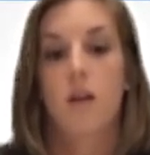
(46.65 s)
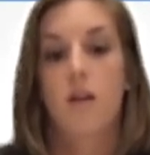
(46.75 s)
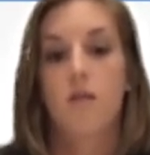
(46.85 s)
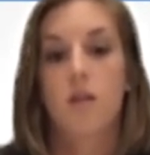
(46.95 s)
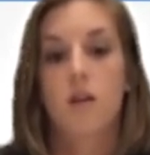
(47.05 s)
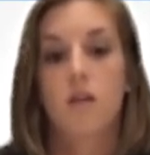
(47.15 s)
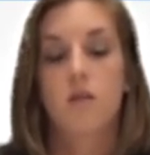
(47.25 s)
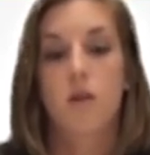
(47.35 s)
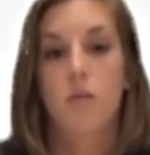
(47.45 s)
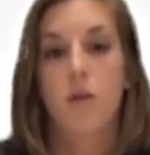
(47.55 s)
evenly
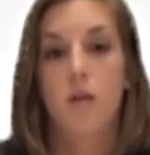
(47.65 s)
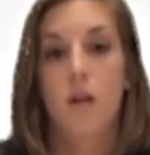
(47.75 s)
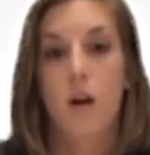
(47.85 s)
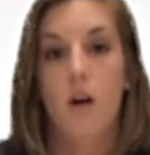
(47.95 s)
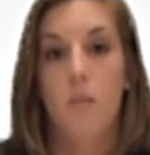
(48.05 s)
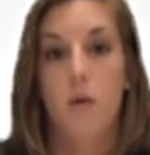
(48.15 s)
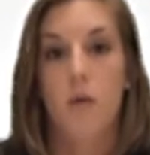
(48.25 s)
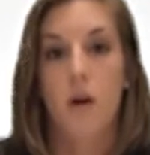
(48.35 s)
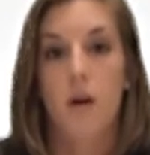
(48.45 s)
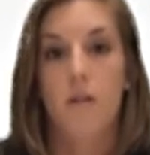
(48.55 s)
distributed on both
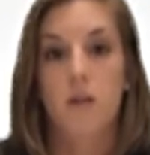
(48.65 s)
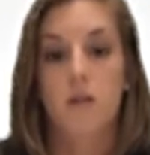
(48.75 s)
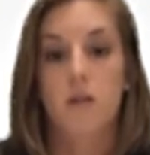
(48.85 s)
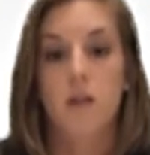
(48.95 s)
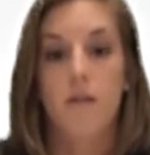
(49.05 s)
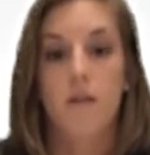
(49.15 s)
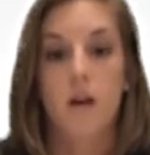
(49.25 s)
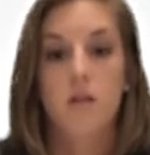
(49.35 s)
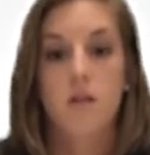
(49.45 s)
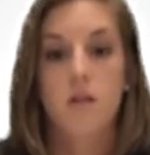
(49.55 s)
offense and
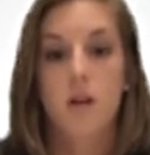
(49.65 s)
defense.